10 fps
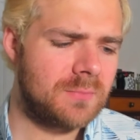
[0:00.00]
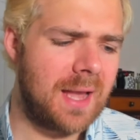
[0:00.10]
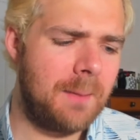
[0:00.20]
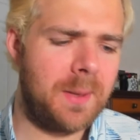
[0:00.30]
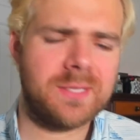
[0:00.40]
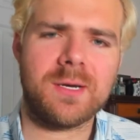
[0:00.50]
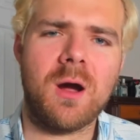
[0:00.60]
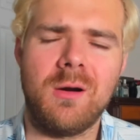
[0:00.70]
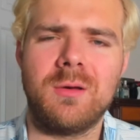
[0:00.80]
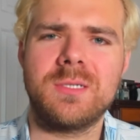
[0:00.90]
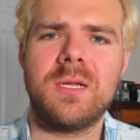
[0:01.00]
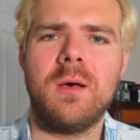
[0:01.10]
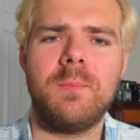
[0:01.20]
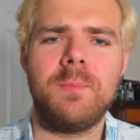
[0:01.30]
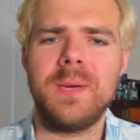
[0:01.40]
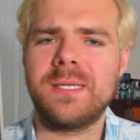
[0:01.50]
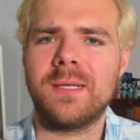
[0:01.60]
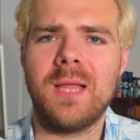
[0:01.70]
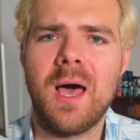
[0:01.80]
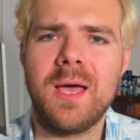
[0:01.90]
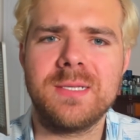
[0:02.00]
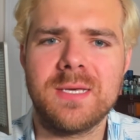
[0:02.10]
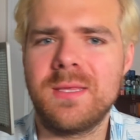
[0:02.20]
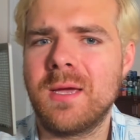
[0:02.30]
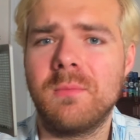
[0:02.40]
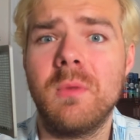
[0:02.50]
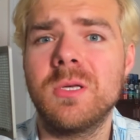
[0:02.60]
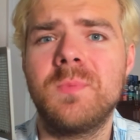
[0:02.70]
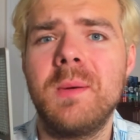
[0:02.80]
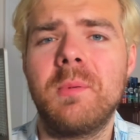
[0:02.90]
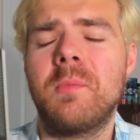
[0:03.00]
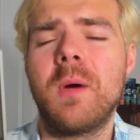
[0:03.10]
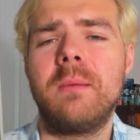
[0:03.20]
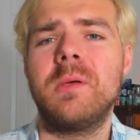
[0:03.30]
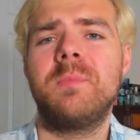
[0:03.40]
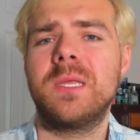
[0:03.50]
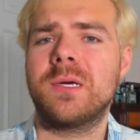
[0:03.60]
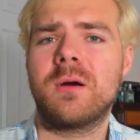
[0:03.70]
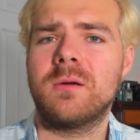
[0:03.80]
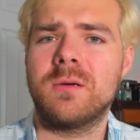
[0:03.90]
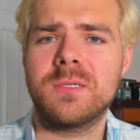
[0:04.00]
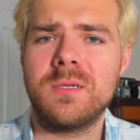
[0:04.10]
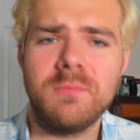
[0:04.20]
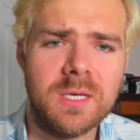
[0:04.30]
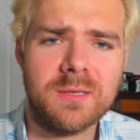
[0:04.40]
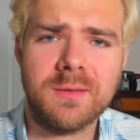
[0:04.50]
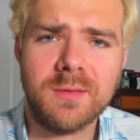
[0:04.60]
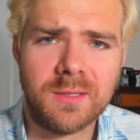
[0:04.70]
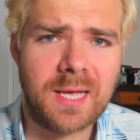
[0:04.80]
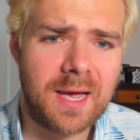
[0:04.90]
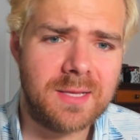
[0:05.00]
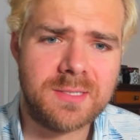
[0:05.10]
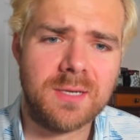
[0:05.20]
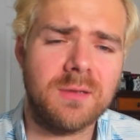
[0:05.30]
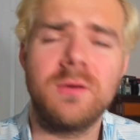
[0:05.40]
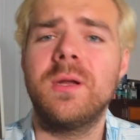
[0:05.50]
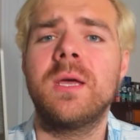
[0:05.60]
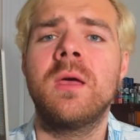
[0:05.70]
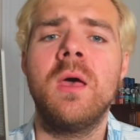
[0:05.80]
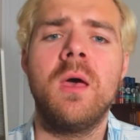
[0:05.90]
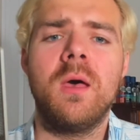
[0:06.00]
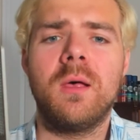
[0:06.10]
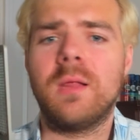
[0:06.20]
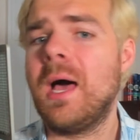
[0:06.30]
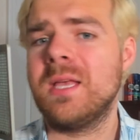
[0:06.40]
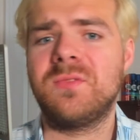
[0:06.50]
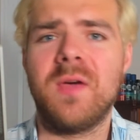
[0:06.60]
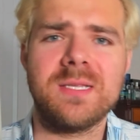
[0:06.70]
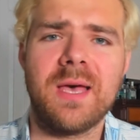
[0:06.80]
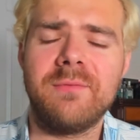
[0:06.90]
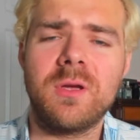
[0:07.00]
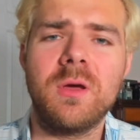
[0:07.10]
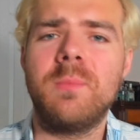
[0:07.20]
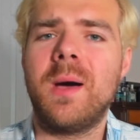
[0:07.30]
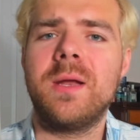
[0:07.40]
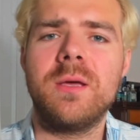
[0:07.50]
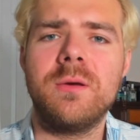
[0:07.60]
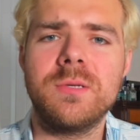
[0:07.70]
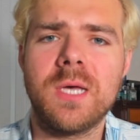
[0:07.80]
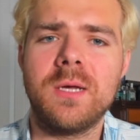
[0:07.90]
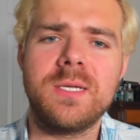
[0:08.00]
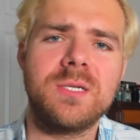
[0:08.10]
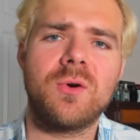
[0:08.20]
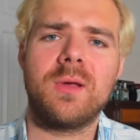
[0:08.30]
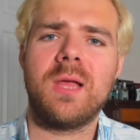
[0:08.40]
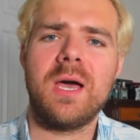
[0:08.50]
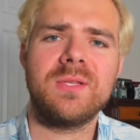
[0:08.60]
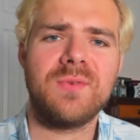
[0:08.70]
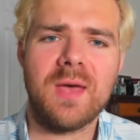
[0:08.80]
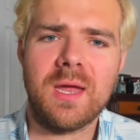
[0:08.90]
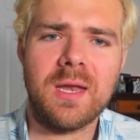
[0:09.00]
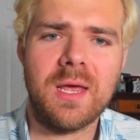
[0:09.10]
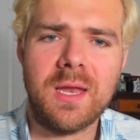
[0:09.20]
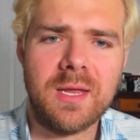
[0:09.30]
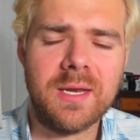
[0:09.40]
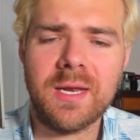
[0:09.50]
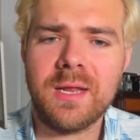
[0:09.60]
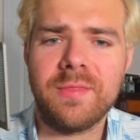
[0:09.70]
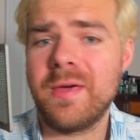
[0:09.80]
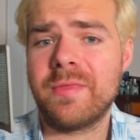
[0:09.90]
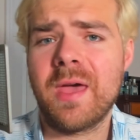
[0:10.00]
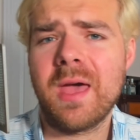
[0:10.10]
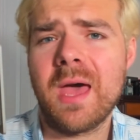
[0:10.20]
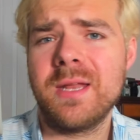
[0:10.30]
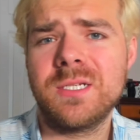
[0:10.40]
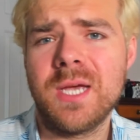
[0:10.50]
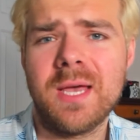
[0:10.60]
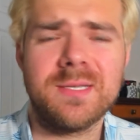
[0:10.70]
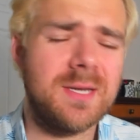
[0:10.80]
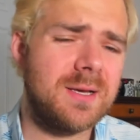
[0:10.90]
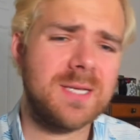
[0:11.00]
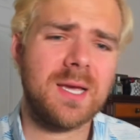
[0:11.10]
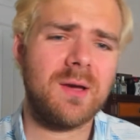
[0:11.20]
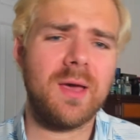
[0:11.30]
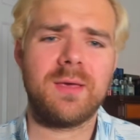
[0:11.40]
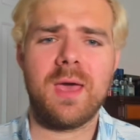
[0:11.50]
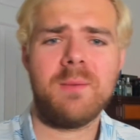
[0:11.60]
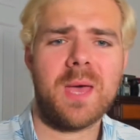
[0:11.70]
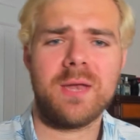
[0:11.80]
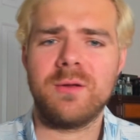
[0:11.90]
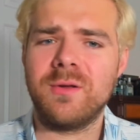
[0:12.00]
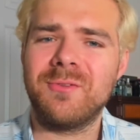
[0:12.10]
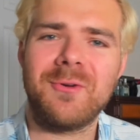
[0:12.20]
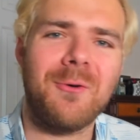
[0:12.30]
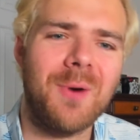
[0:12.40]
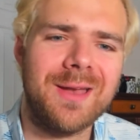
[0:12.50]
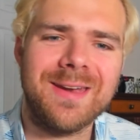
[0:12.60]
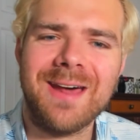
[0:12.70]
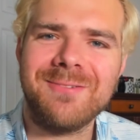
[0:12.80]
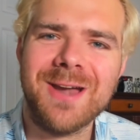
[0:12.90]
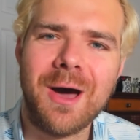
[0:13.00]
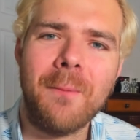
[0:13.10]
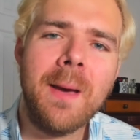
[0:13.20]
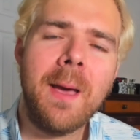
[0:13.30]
I picked the Cardinals to beat the Lions. I think most people probably picked the Cardinals to beat the Lions, including Lions fans. I have a good buddy who's a Detroit Lions fan, and he didn't think they had a chance. And I was like, hey man, you're due for a win. You never know.